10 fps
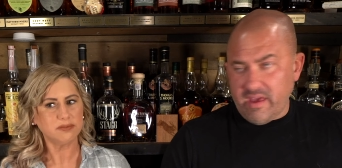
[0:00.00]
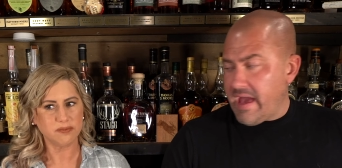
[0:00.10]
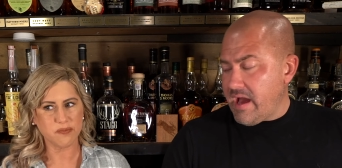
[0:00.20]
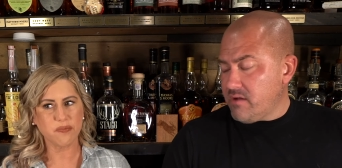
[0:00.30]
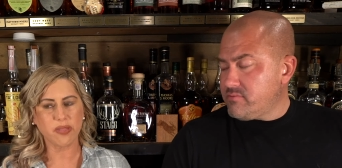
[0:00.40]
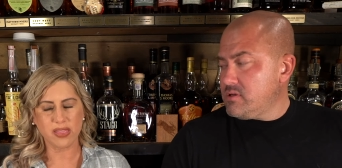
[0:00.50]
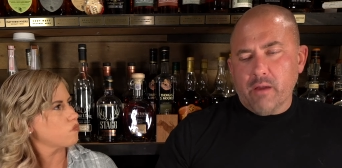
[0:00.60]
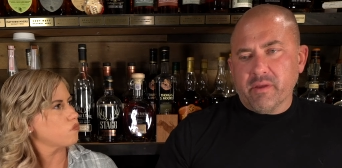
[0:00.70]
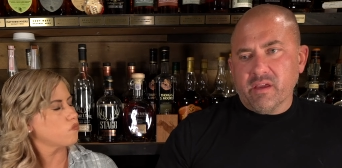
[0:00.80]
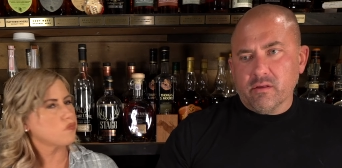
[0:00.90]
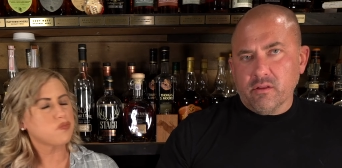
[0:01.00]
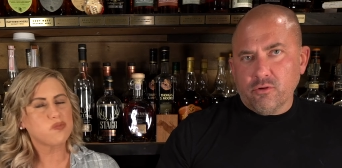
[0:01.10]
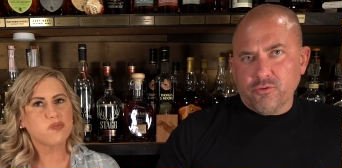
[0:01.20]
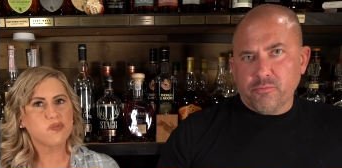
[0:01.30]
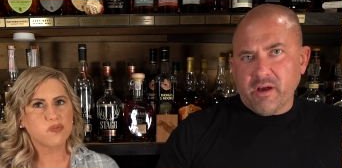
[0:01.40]
Speaker 1: they have. I'm mean, get a
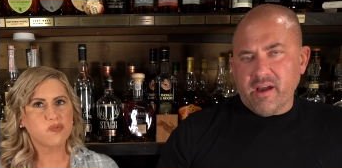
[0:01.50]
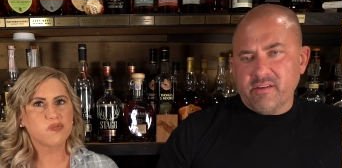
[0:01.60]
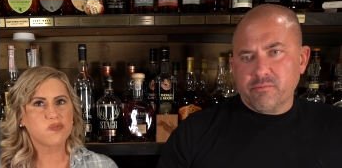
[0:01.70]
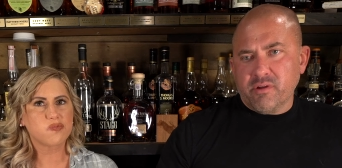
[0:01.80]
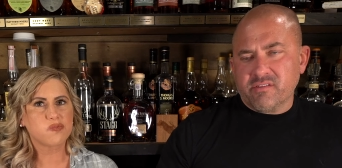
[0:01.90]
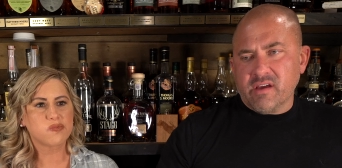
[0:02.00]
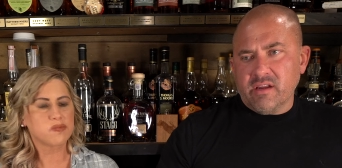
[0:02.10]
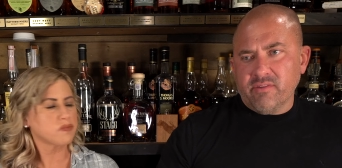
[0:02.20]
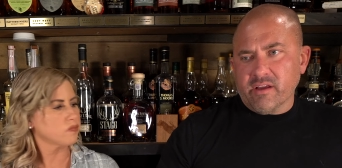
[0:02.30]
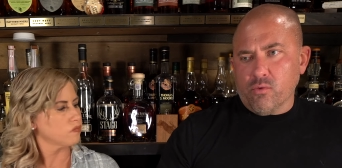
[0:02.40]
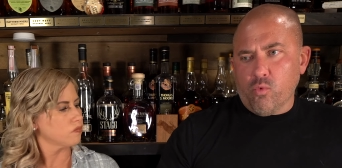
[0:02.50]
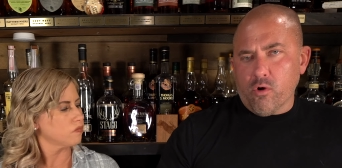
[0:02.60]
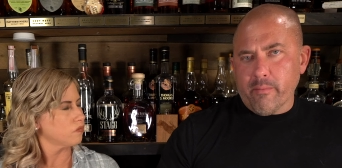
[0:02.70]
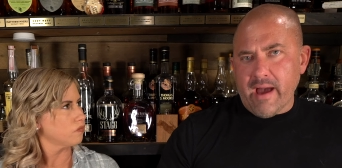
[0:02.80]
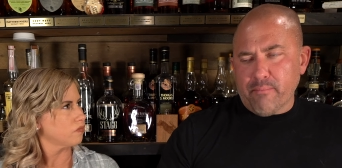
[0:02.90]
little spice, but it's kind of like a
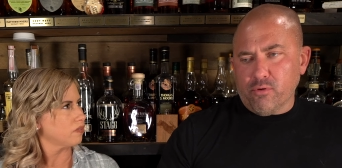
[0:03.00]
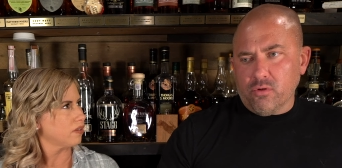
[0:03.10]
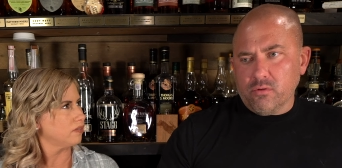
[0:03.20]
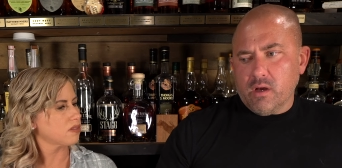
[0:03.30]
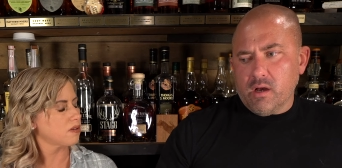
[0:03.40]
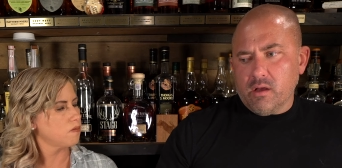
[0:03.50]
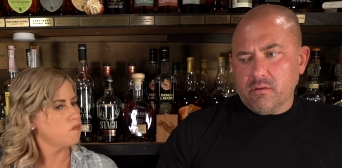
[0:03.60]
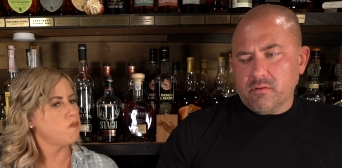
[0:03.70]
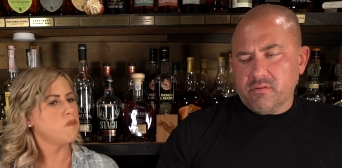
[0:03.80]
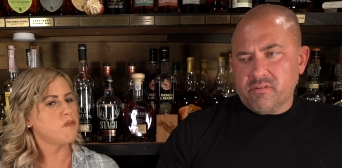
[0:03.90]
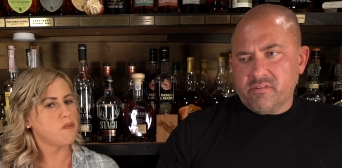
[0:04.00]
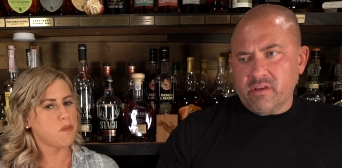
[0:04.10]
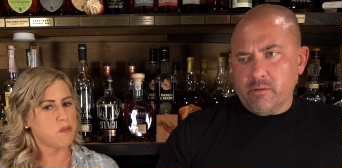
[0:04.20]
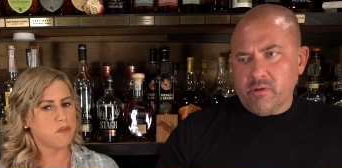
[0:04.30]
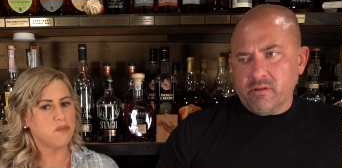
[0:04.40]
warm apple, uh,
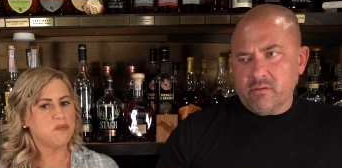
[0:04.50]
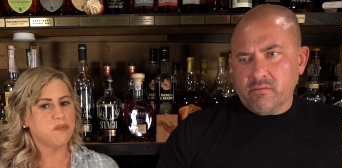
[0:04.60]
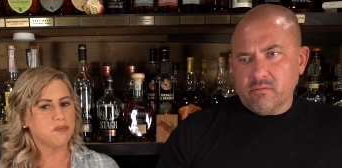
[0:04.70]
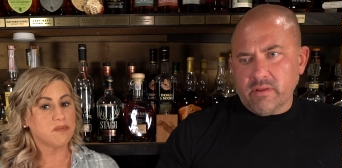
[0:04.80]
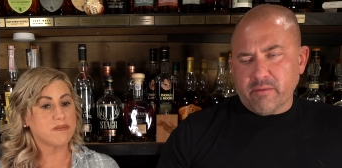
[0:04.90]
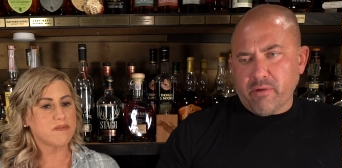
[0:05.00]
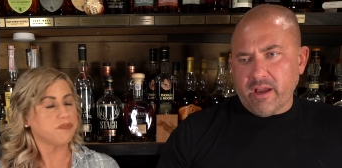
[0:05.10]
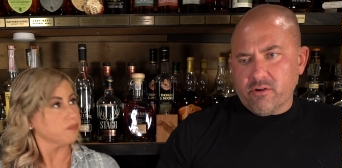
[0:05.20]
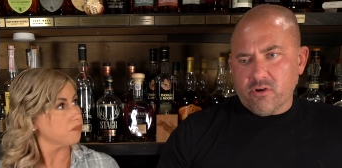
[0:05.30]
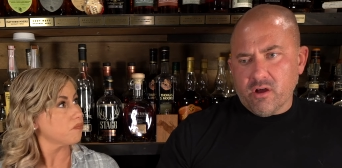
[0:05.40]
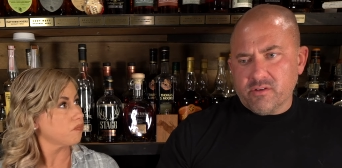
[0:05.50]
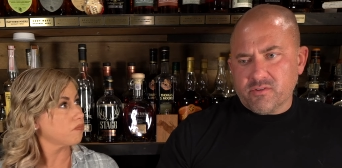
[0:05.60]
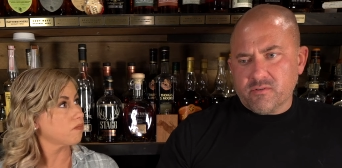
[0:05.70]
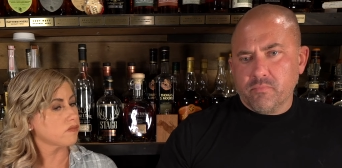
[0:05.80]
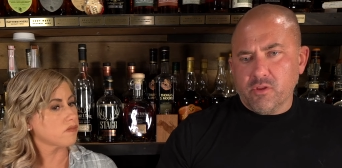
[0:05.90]
cinnamon, like pie
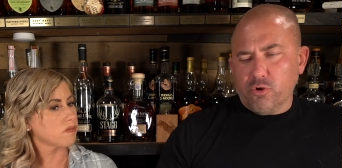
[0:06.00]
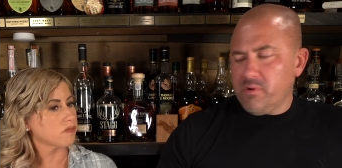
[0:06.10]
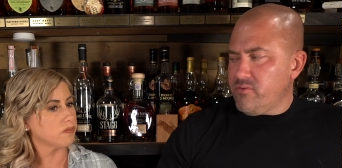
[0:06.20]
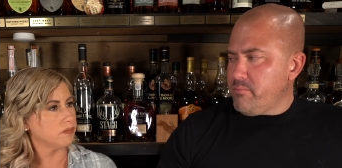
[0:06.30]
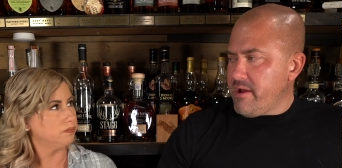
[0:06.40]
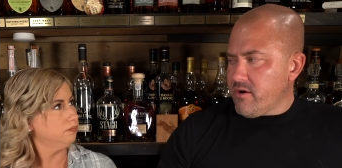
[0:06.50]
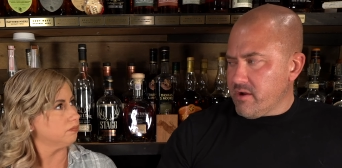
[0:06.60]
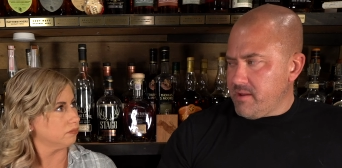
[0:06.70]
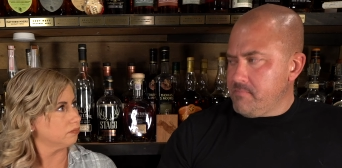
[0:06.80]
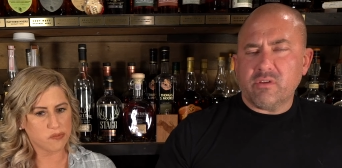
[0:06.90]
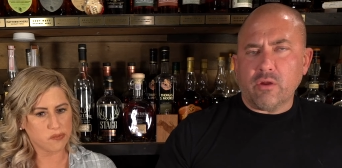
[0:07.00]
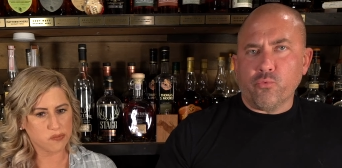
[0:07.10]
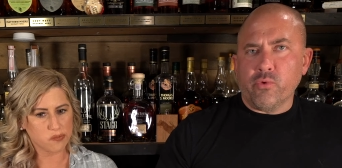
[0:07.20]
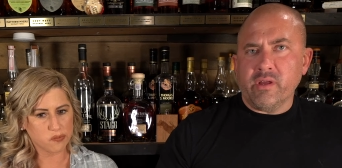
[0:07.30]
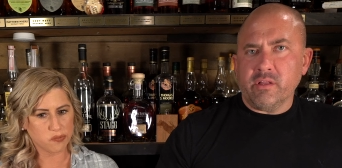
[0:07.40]
crust, a little bit of a berry. Got a
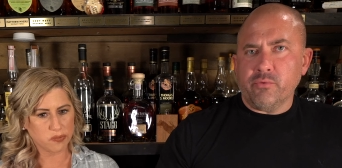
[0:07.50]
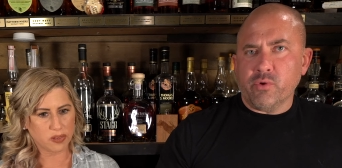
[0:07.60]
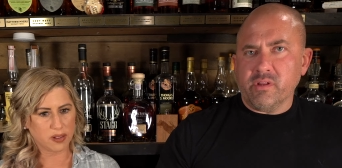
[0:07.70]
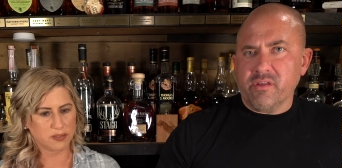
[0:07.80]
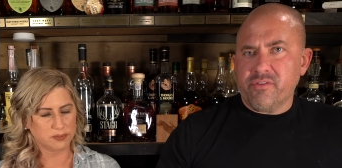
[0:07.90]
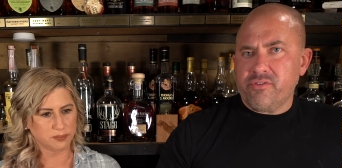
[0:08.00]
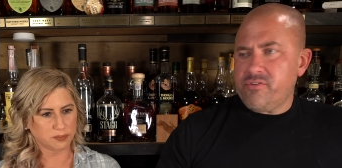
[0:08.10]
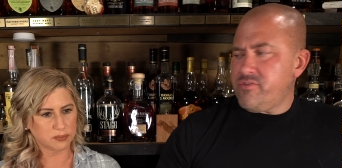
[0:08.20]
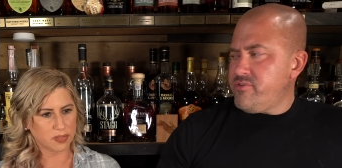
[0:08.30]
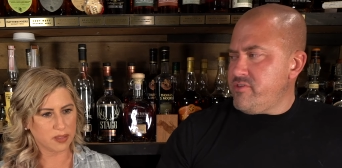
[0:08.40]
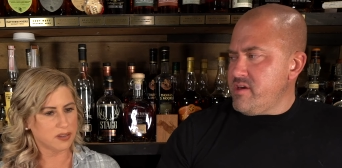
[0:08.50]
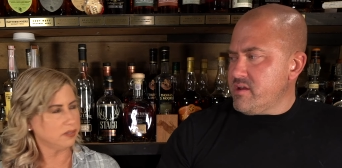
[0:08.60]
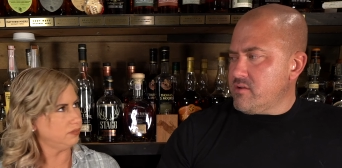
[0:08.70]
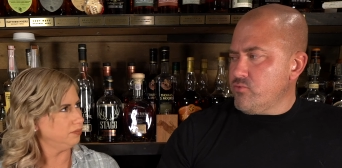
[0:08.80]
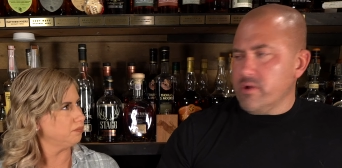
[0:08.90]
really, really
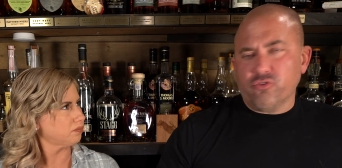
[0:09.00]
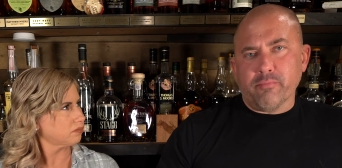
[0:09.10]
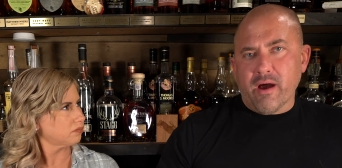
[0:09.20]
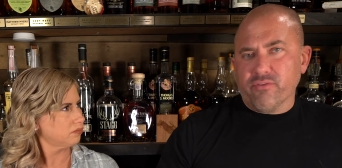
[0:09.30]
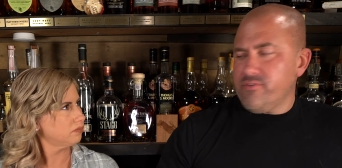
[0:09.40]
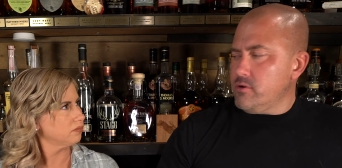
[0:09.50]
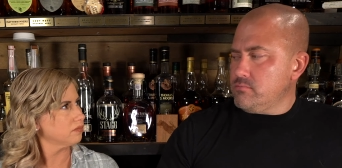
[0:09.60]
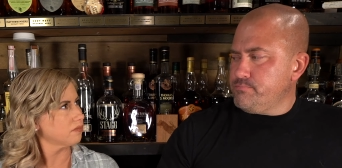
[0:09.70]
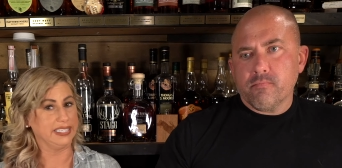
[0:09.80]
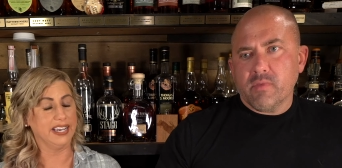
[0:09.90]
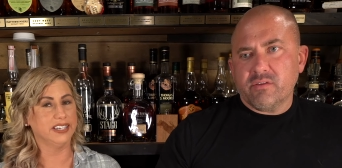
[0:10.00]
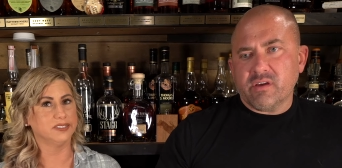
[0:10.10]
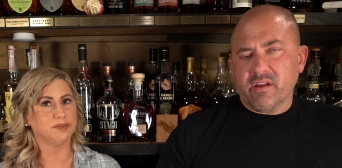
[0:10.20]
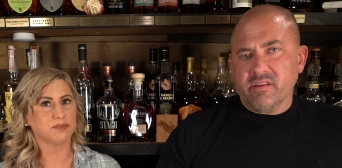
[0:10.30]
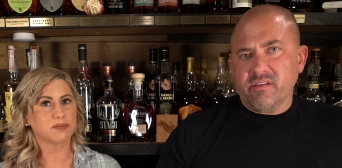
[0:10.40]
thick, rich mouthfeel. Yeah. It's
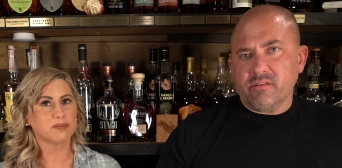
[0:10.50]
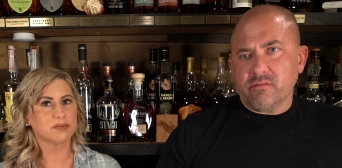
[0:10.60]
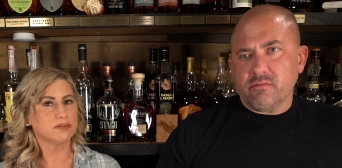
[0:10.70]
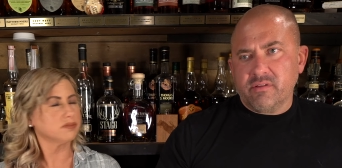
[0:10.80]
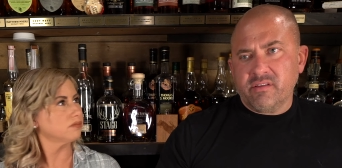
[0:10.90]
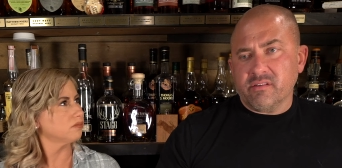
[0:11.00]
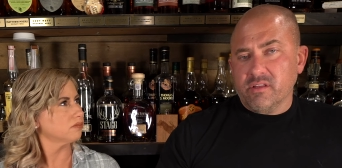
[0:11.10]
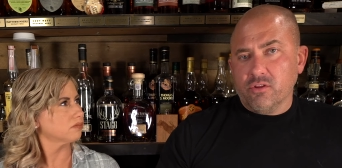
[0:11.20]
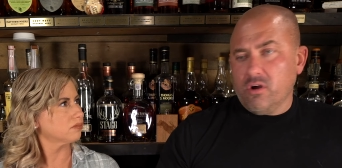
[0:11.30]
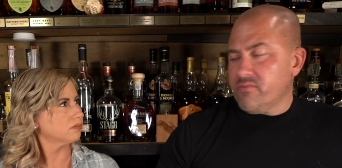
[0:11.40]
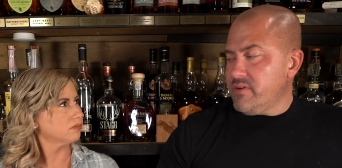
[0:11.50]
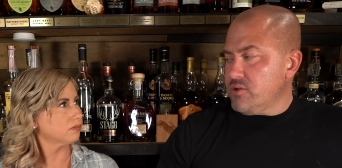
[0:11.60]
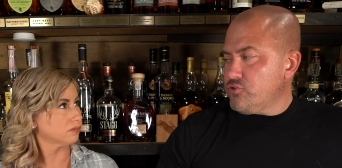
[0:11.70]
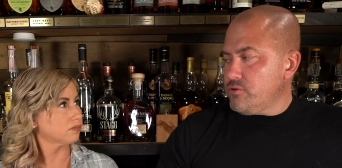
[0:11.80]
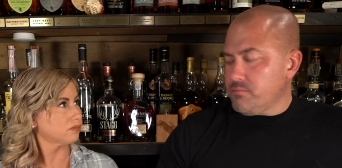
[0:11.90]
got a decent, decently long
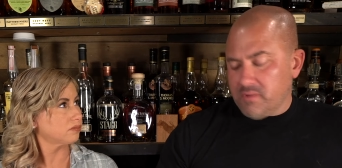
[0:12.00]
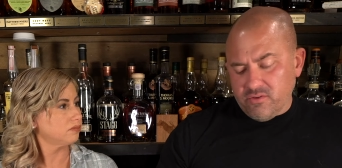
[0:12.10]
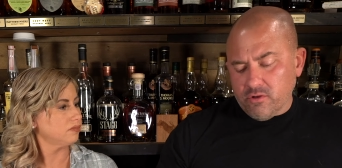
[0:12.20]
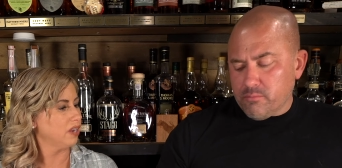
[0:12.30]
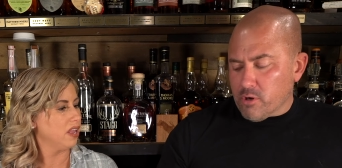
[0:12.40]
finish too. It's a good